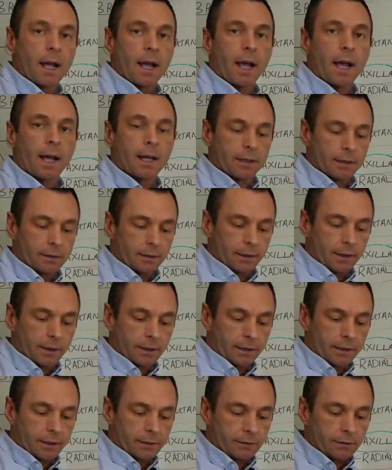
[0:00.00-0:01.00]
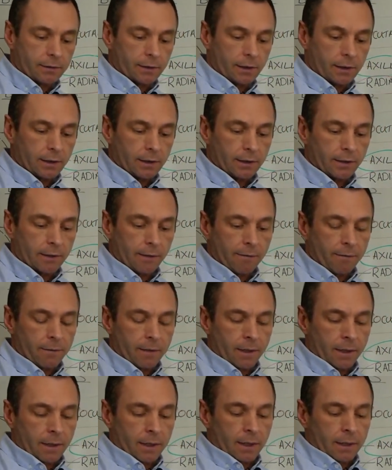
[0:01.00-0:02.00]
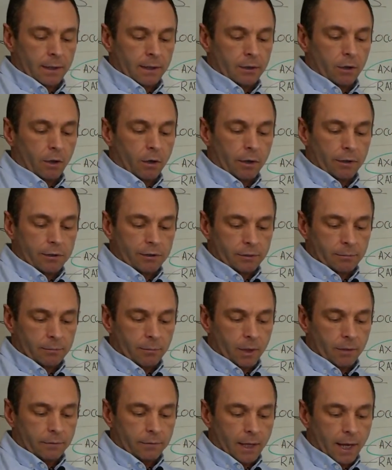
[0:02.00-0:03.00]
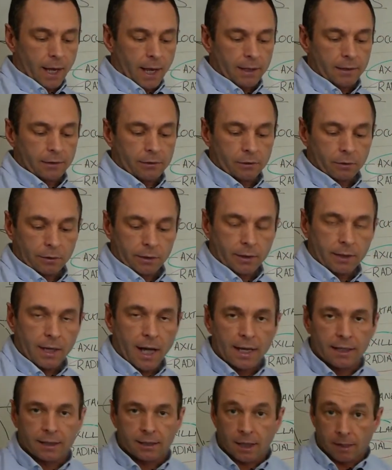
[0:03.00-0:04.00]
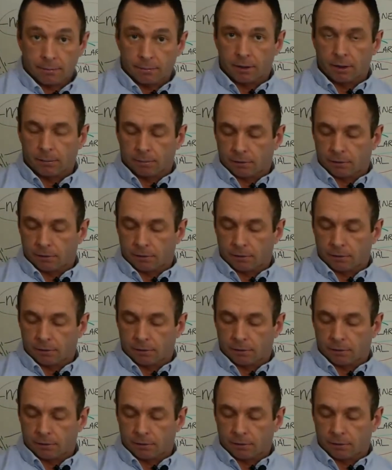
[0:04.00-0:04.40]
And it is the dorsum of the hand, so in an anatomical